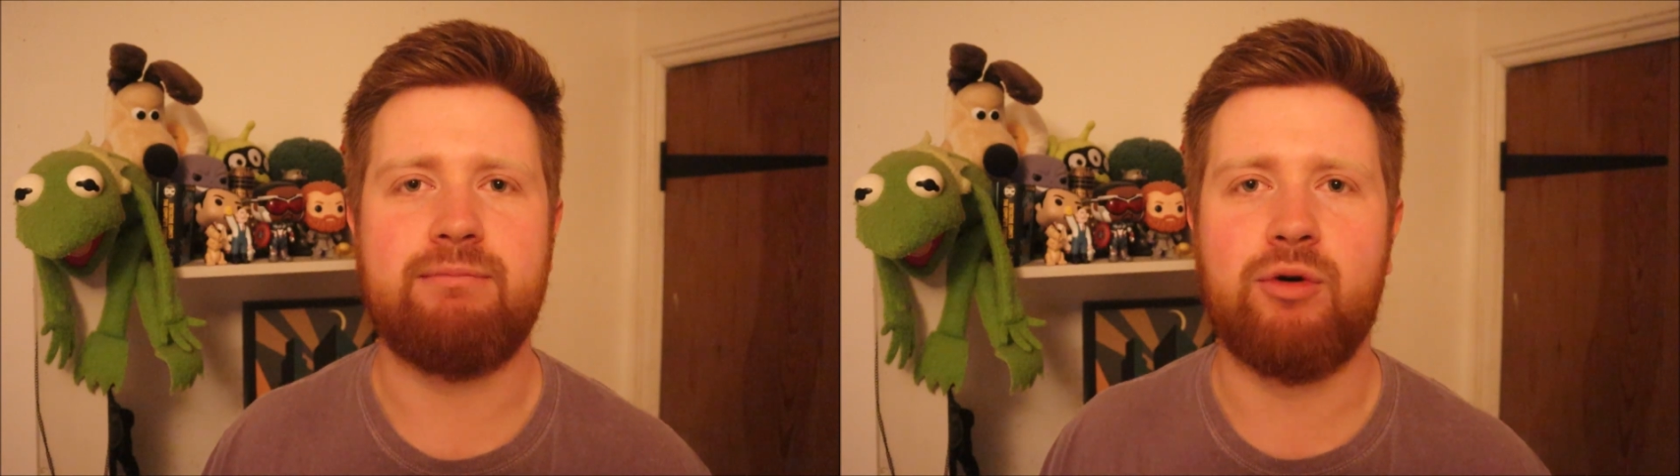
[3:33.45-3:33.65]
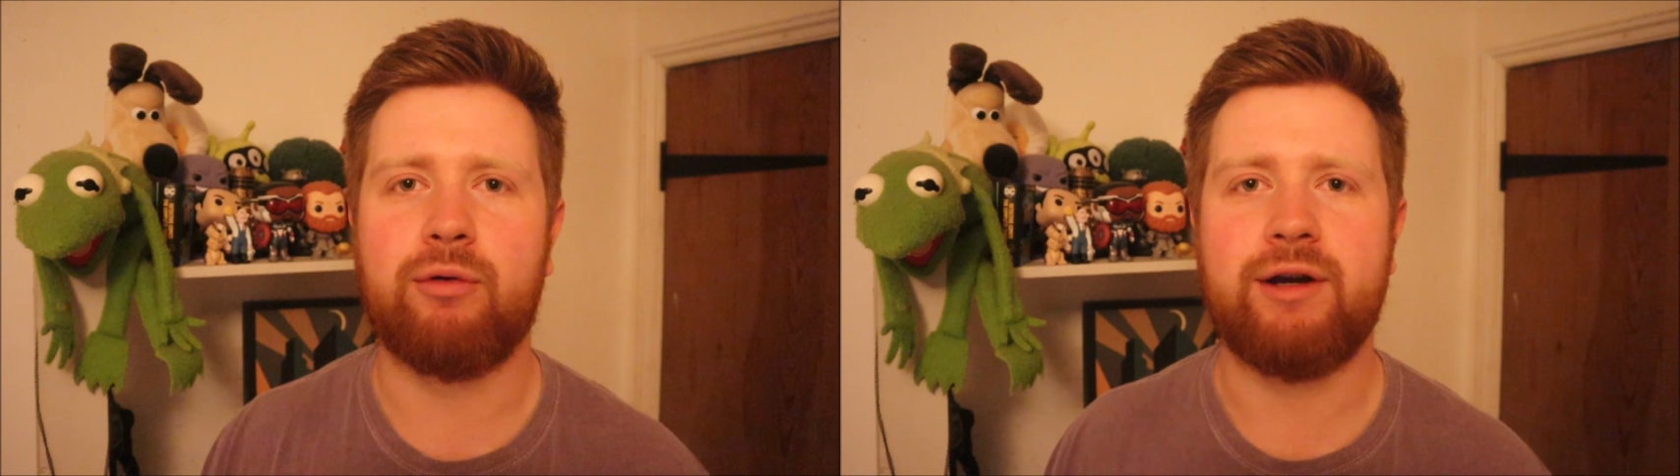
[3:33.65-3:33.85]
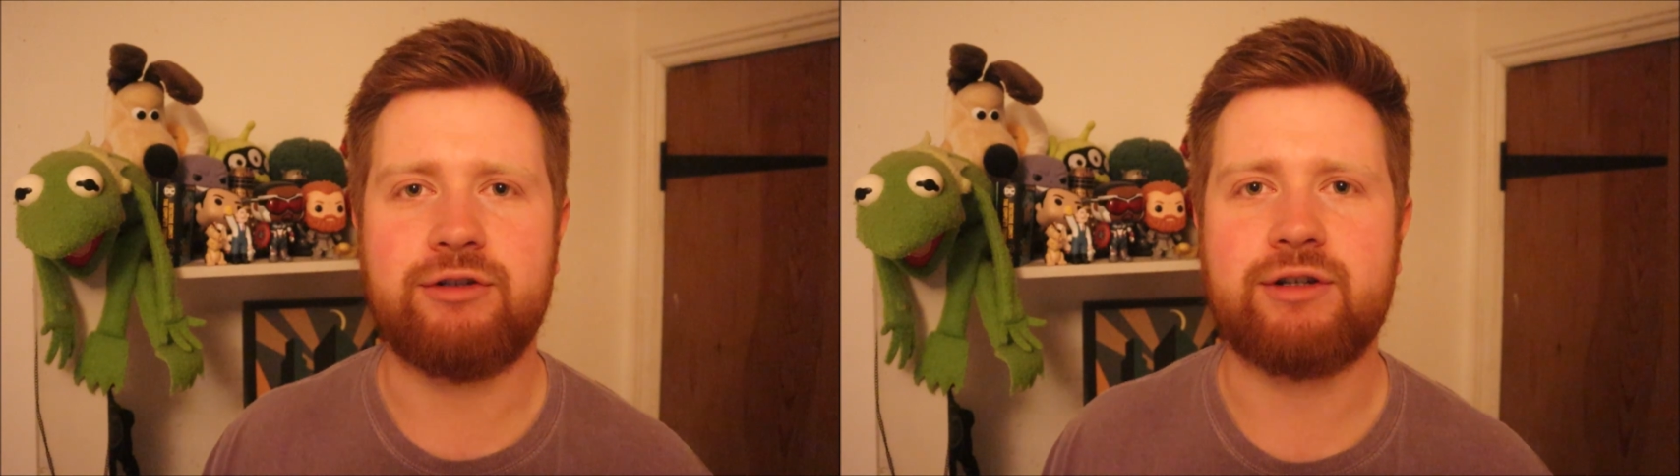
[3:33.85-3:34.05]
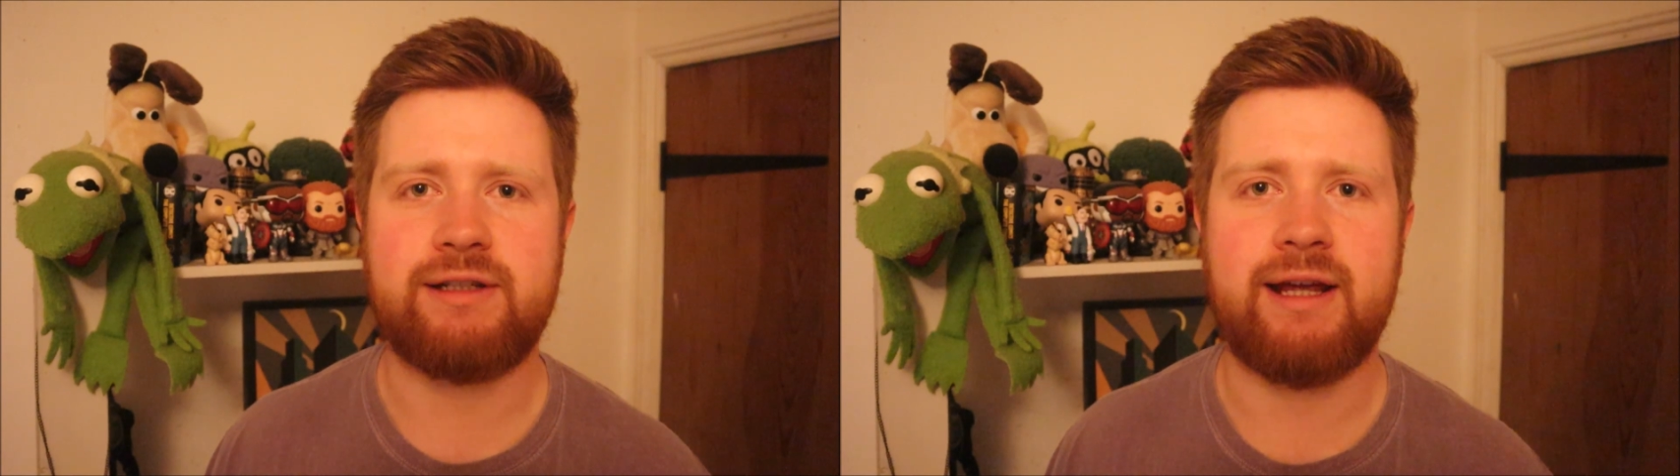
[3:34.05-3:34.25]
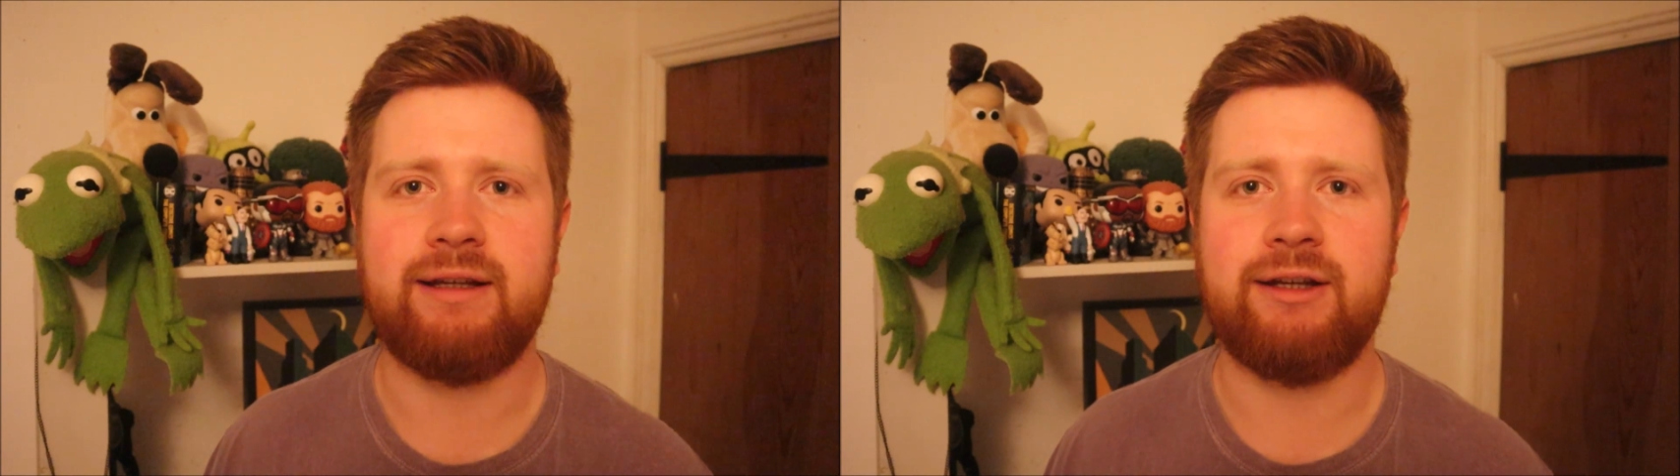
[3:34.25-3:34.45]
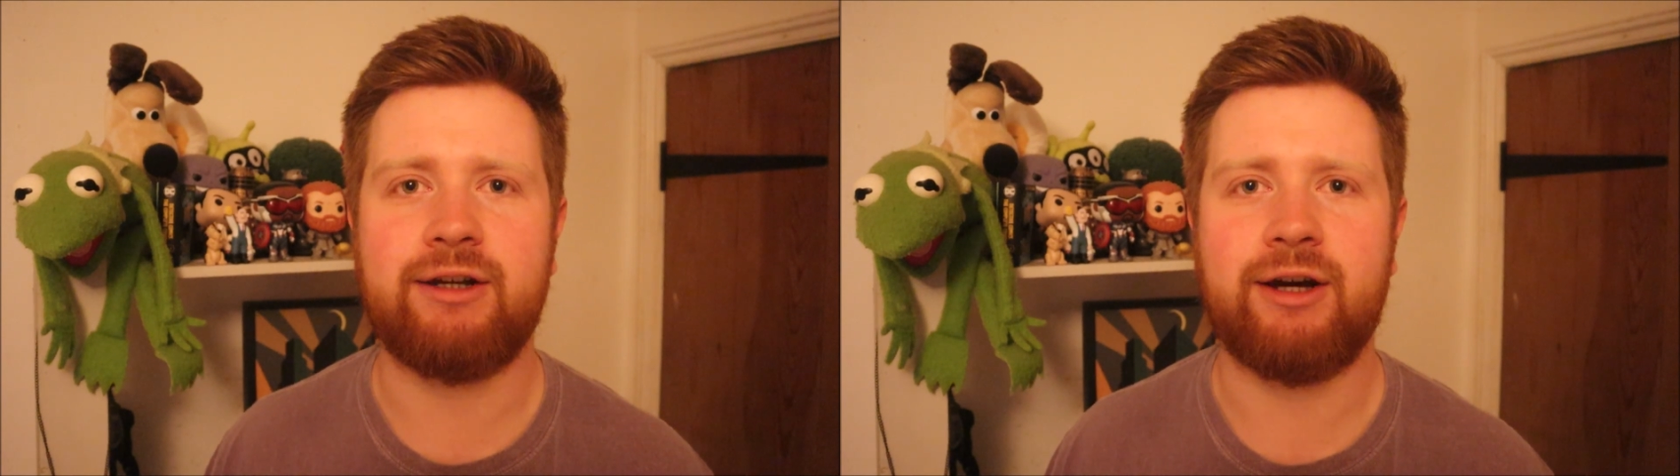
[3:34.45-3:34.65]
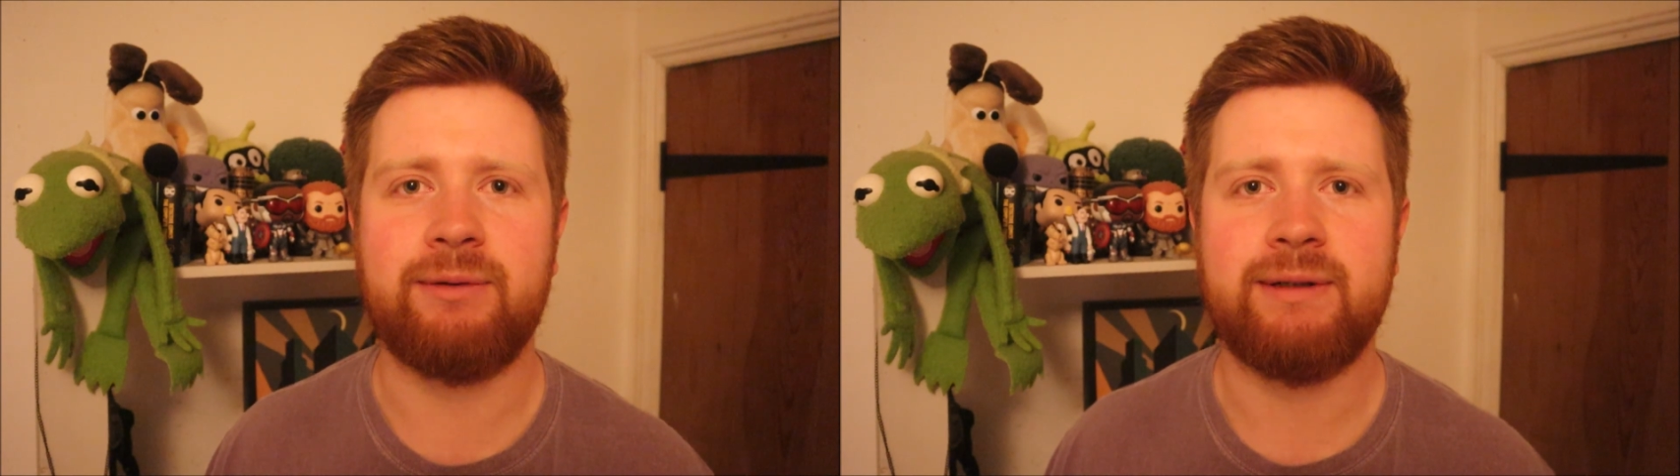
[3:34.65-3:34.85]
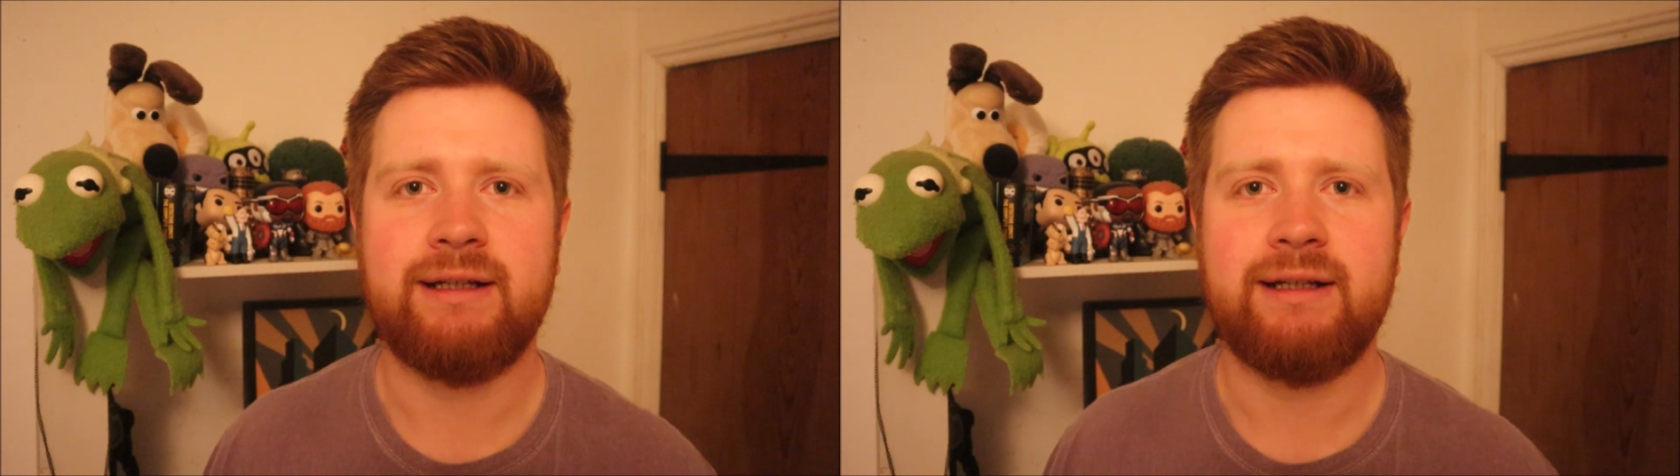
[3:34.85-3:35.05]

more interesting, you know.